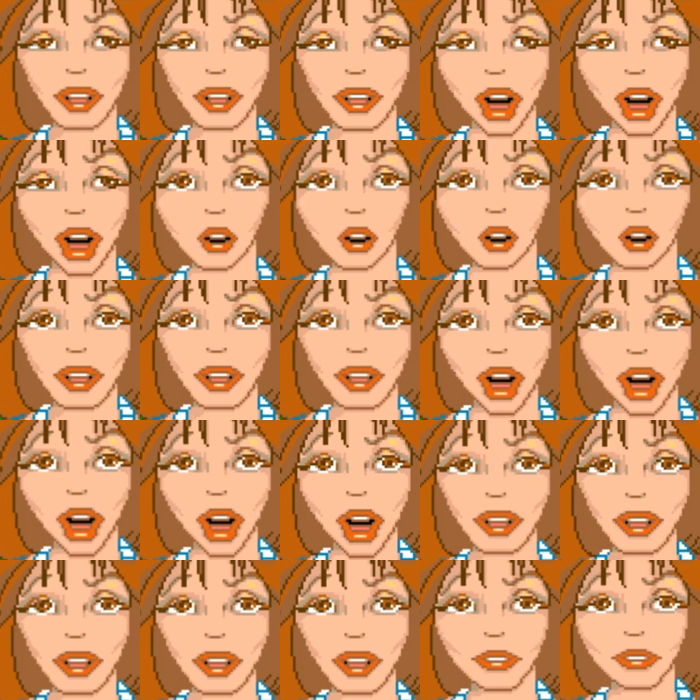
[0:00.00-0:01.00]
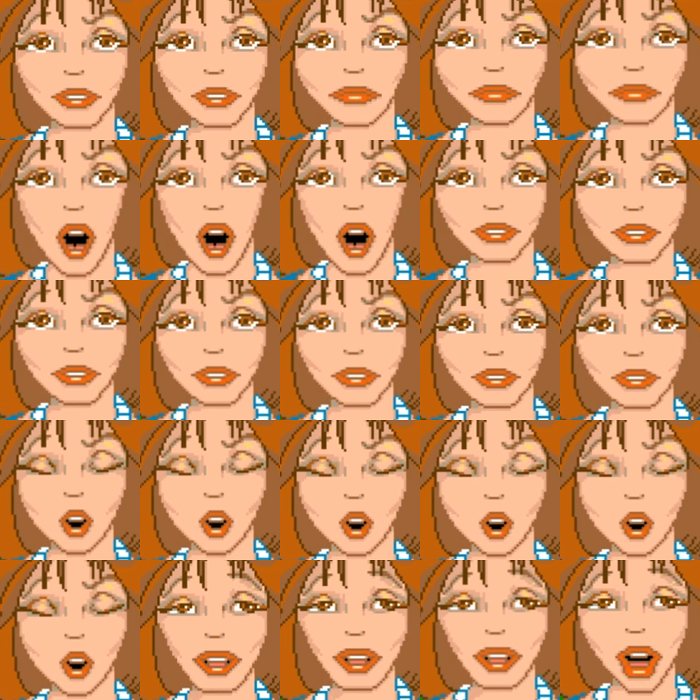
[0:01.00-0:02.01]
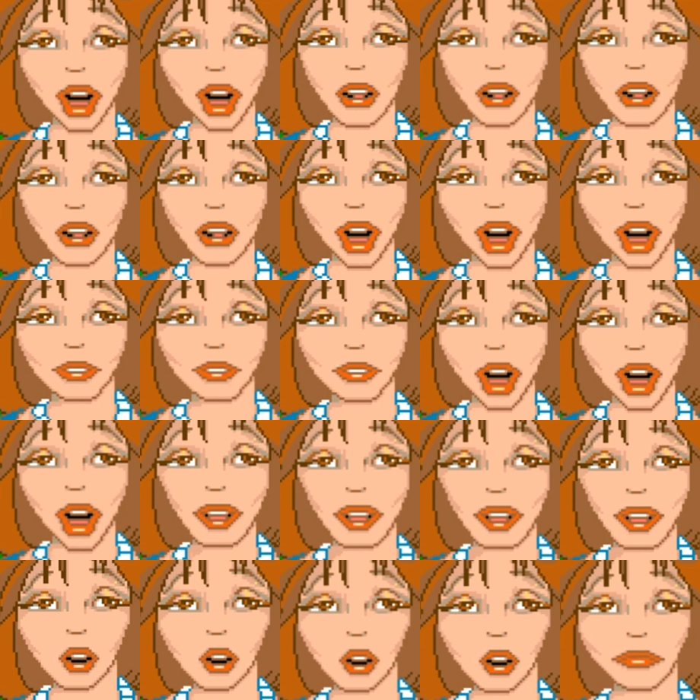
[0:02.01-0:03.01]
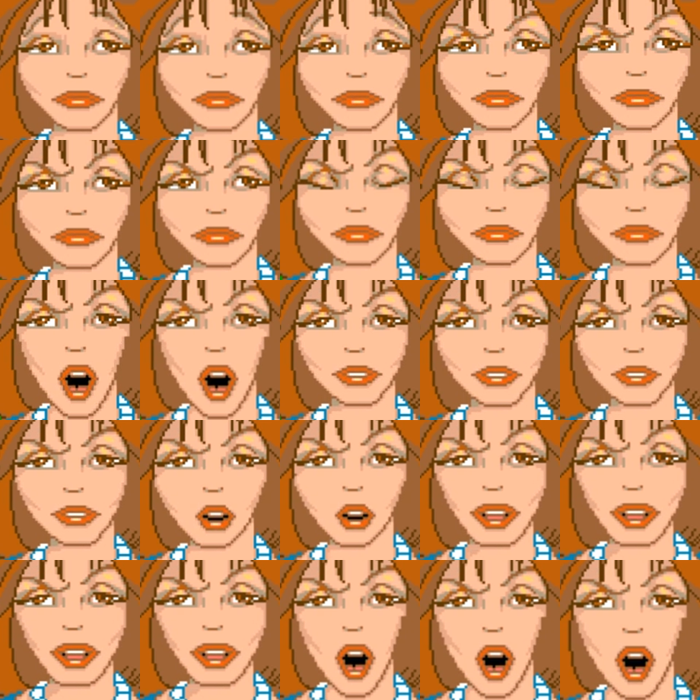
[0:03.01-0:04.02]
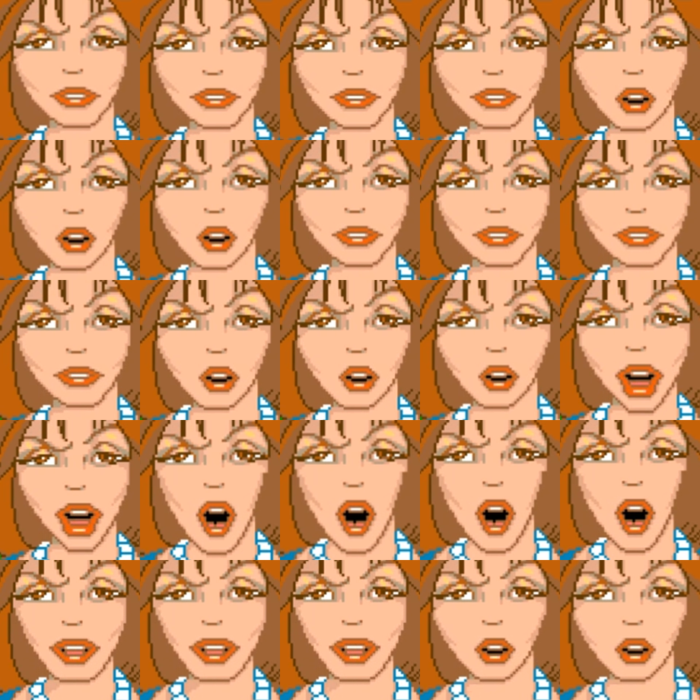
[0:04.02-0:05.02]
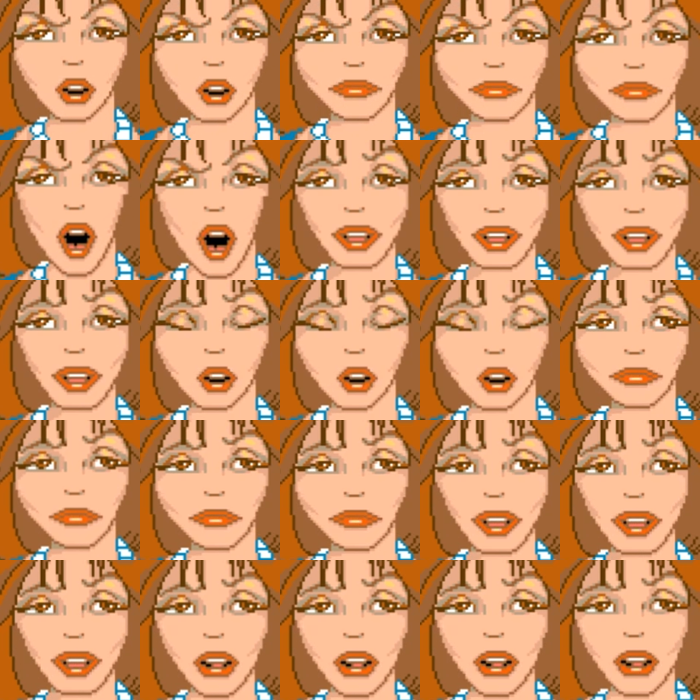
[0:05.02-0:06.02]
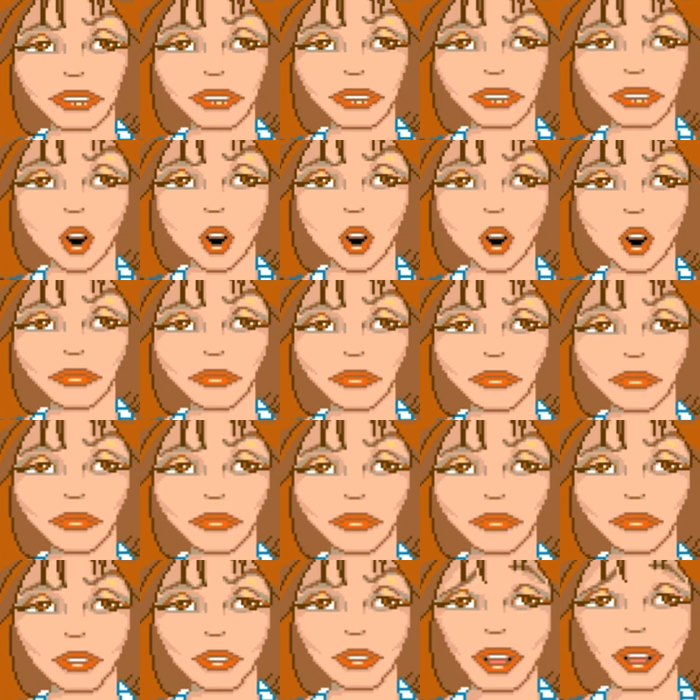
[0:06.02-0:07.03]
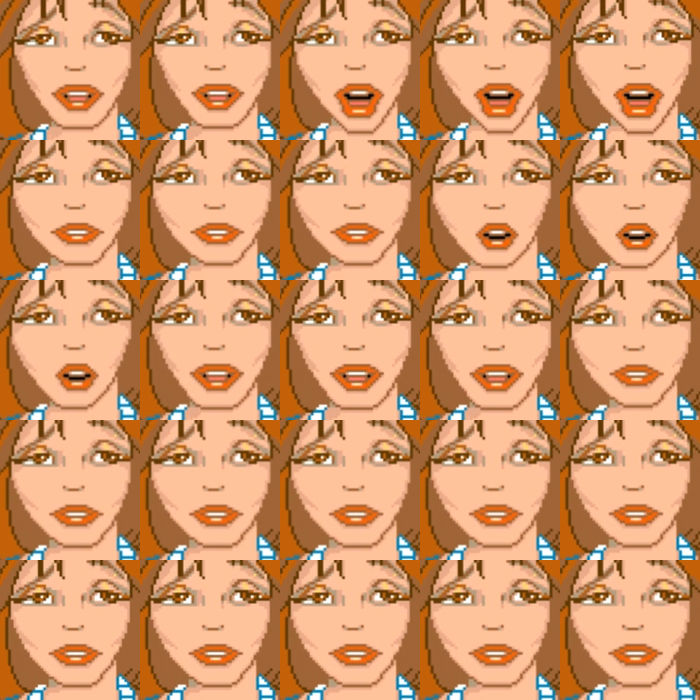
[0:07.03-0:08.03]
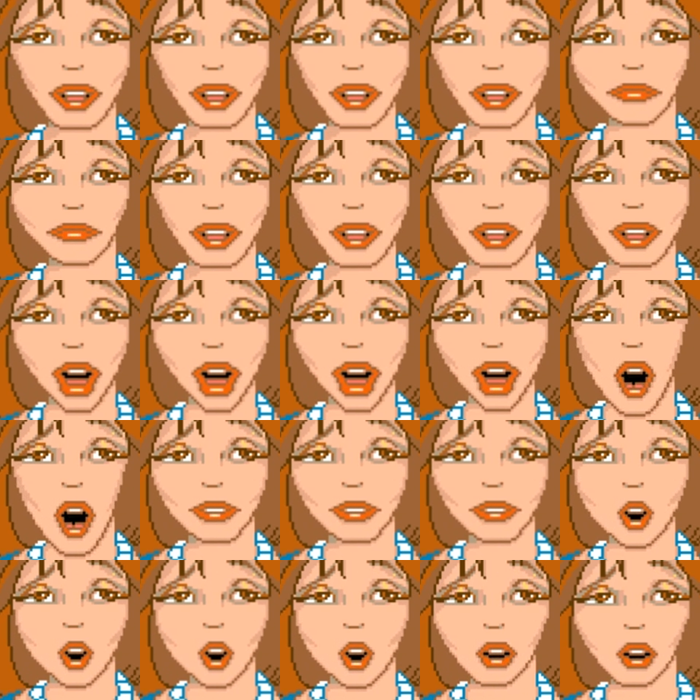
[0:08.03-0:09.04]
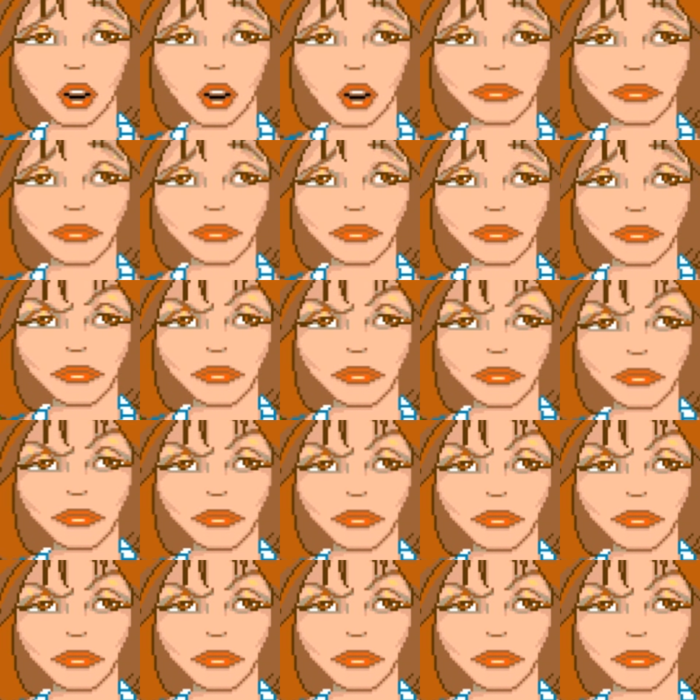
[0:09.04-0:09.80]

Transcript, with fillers: Be good, kids, and do what Alicia tells you. And Willie, after you've had dinner, vacuum the living room. Duffy is shedding something awful.